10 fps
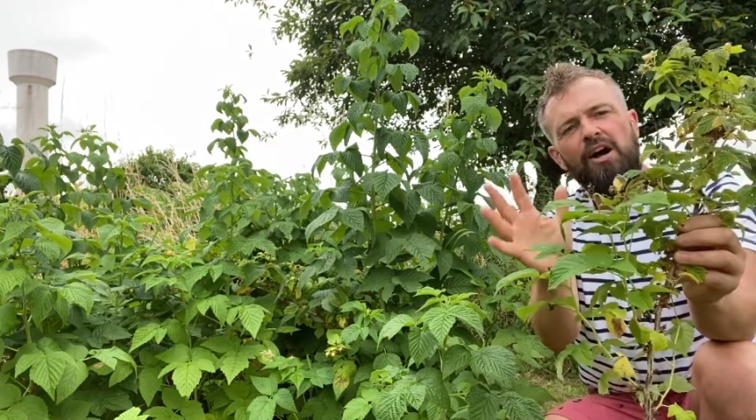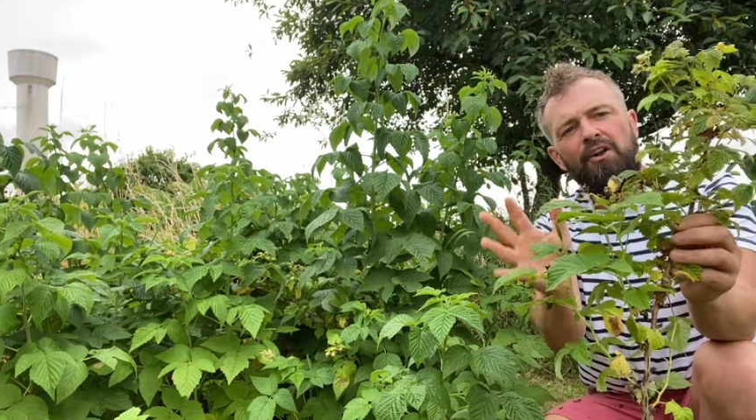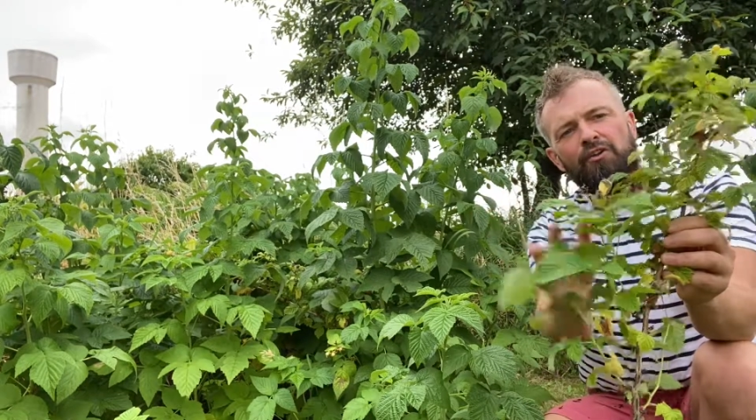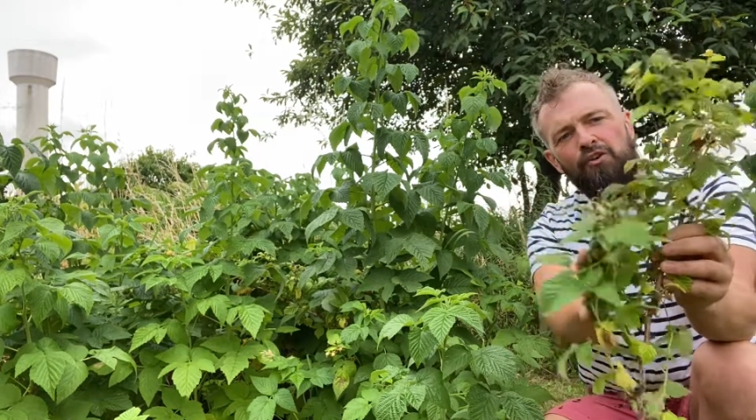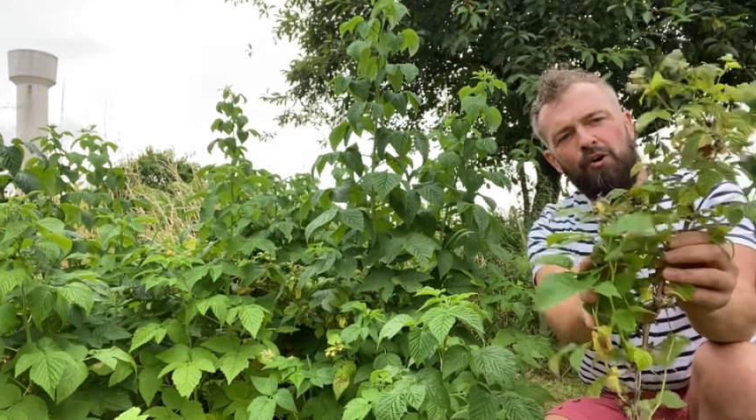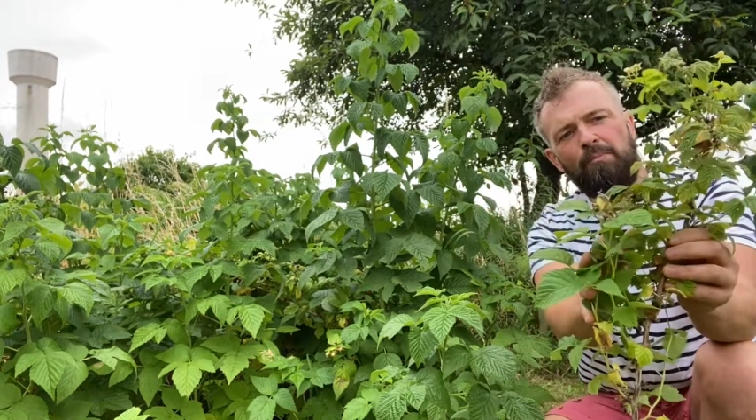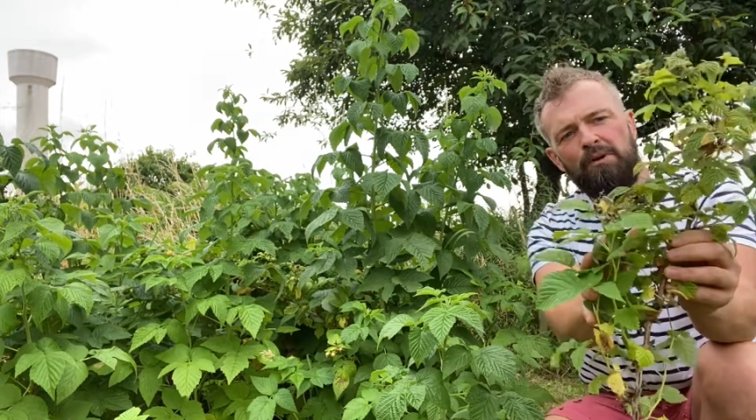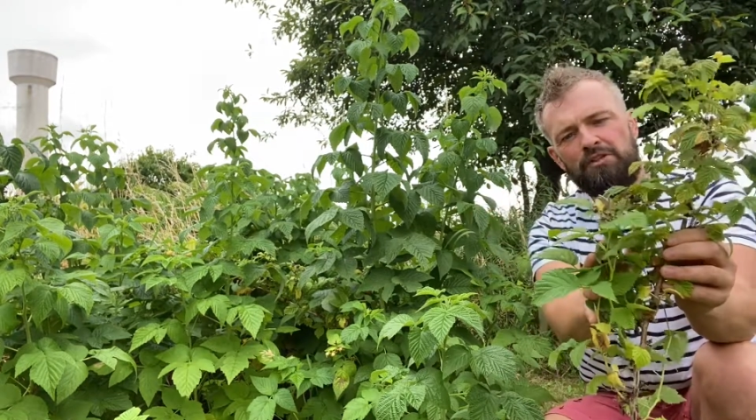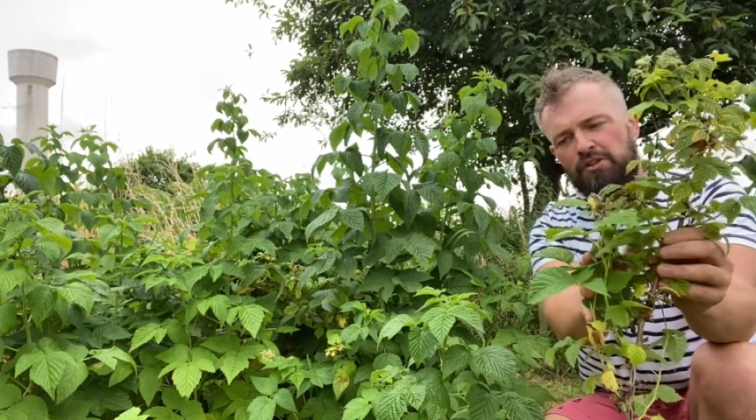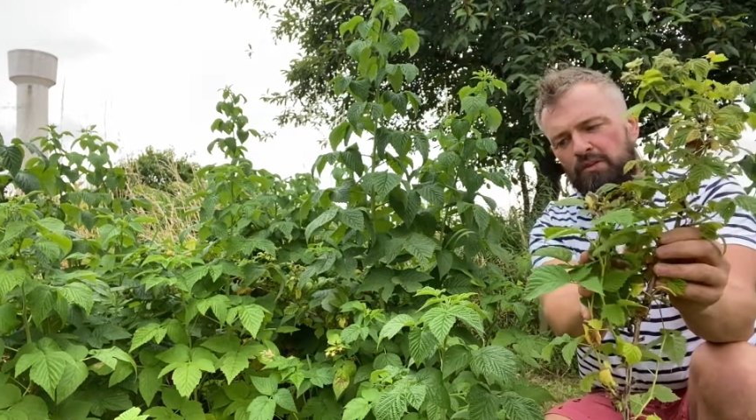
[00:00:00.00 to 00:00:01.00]
and not
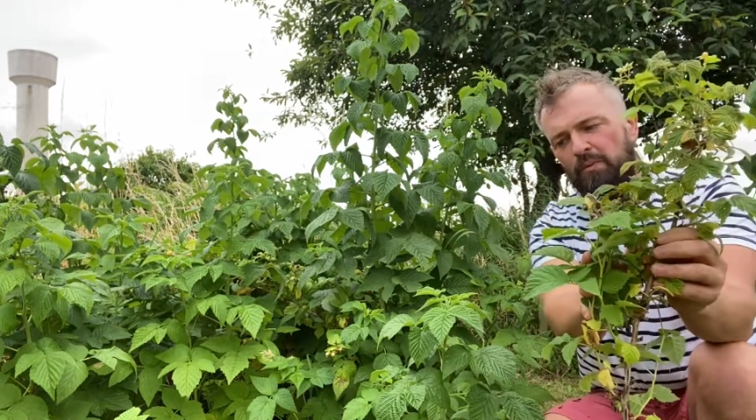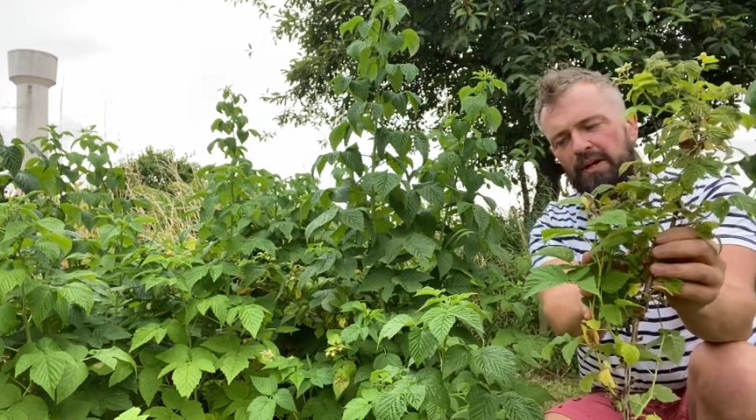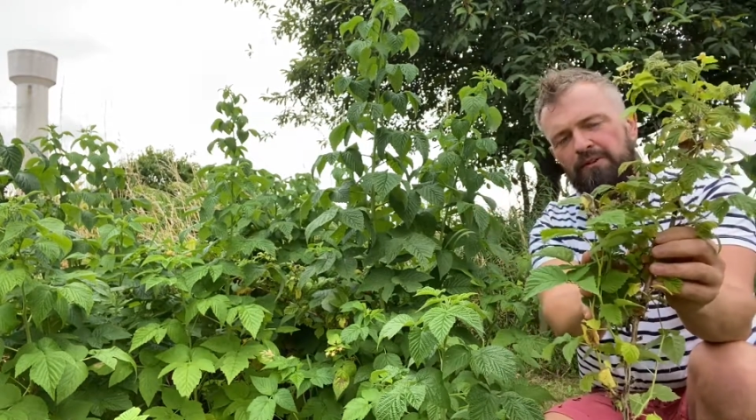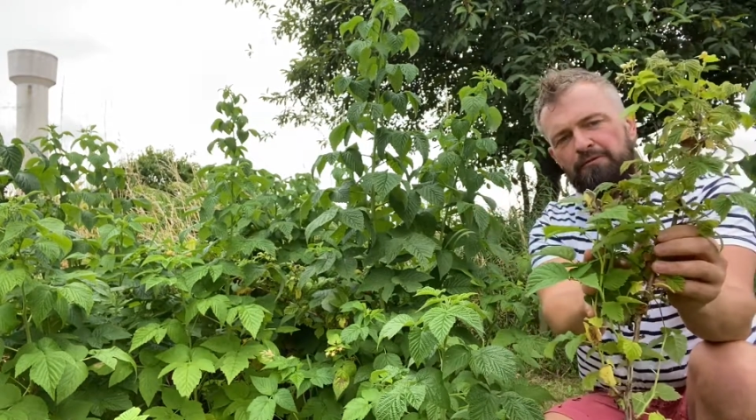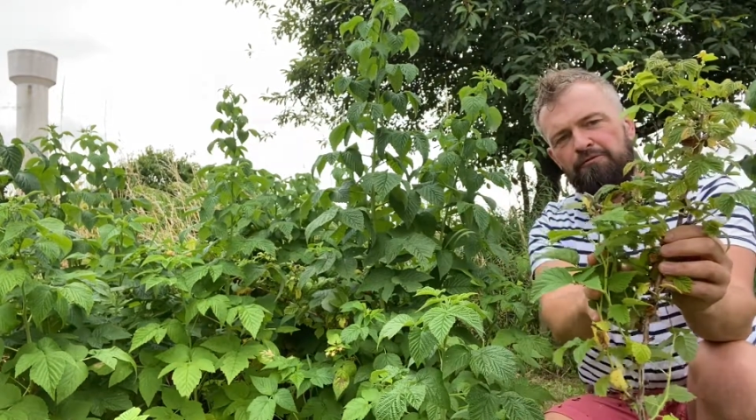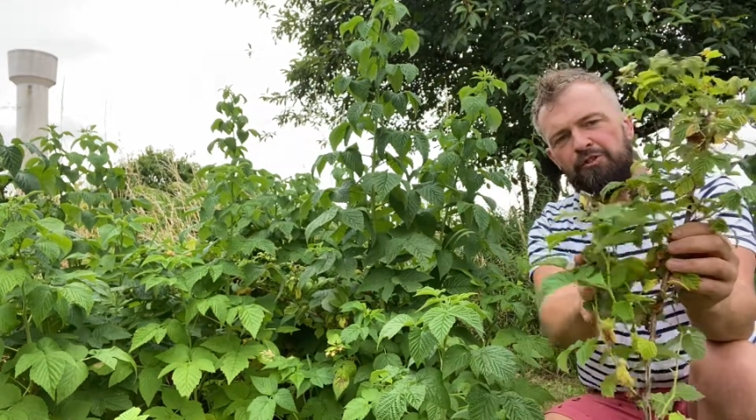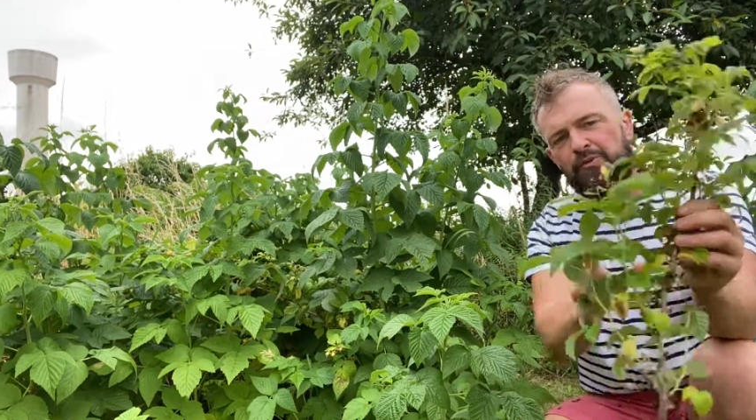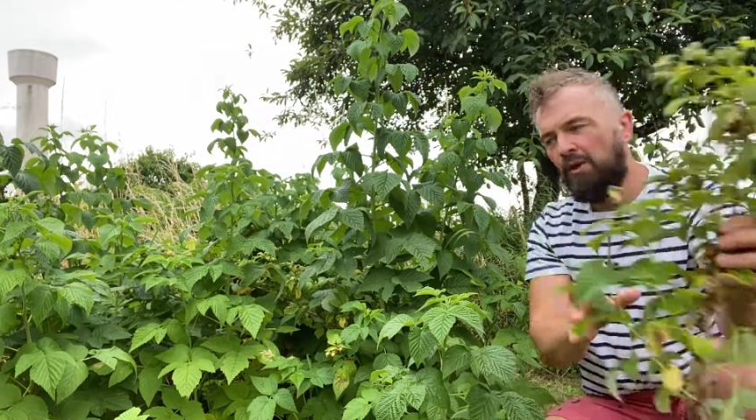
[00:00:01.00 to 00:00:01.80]
much in the way of fruit.